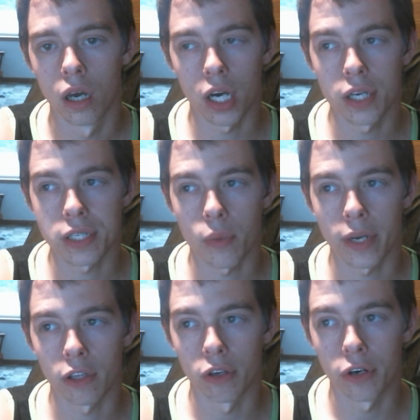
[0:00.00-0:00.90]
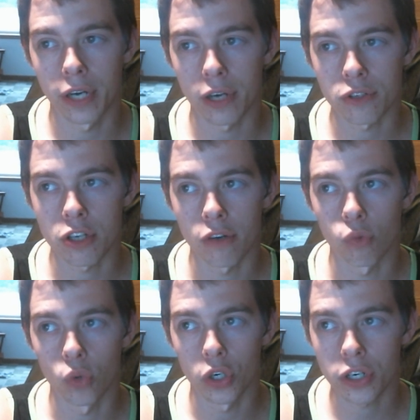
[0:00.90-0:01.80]
Because I want to learn how stuff
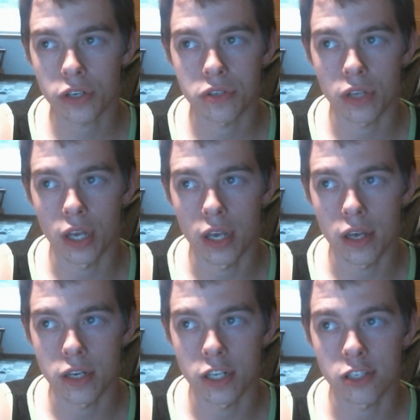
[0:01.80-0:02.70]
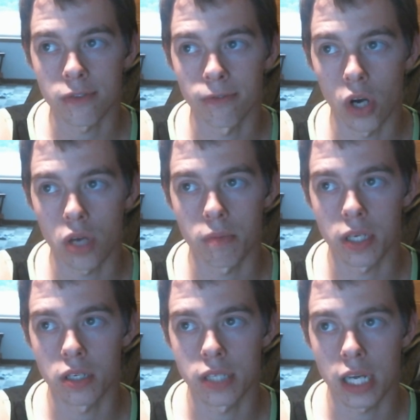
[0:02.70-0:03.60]
works, and it's fun
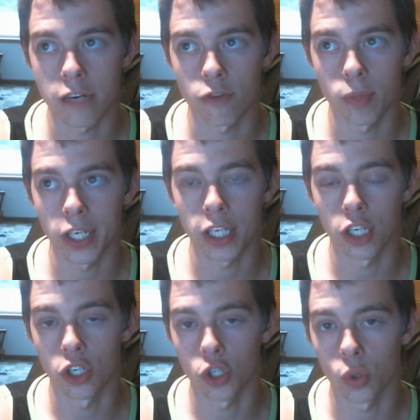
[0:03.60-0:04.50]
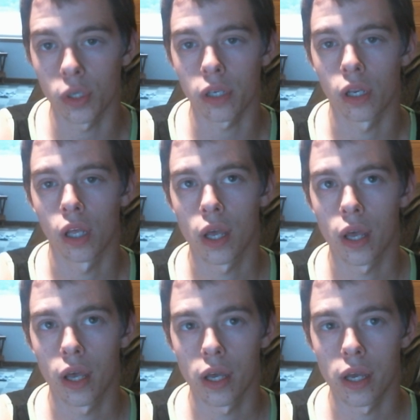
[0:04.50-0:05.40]
because not everybody can do it,
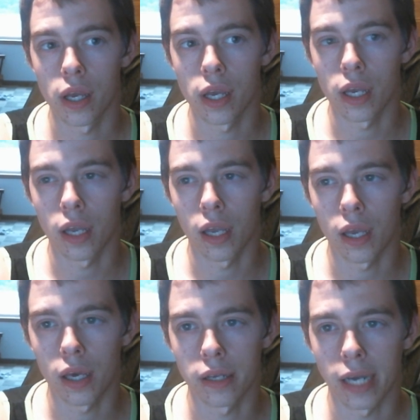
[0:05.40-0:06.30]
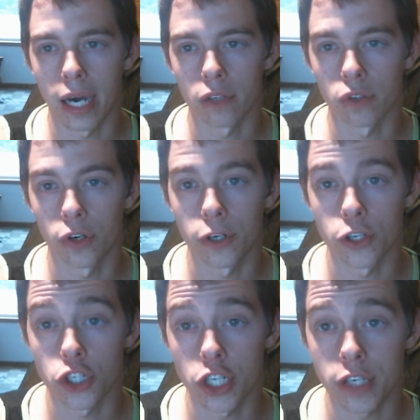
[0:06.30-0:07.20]
and I learned a
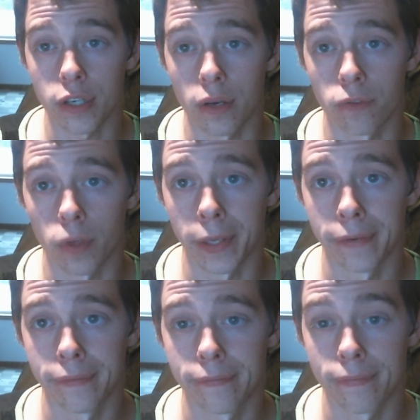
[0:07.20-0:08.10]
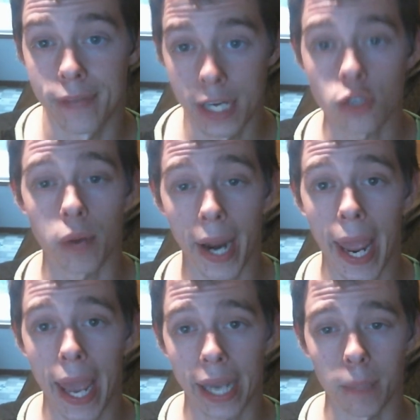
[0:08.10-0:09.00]
shit ton from it. That's why I
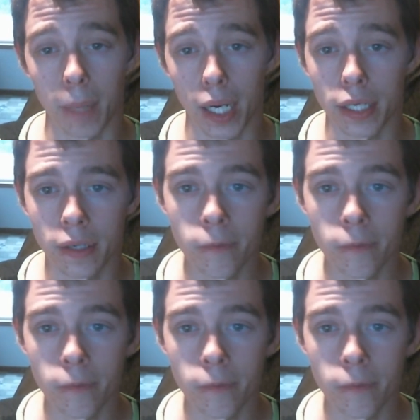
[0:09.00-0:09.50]
hack and mod.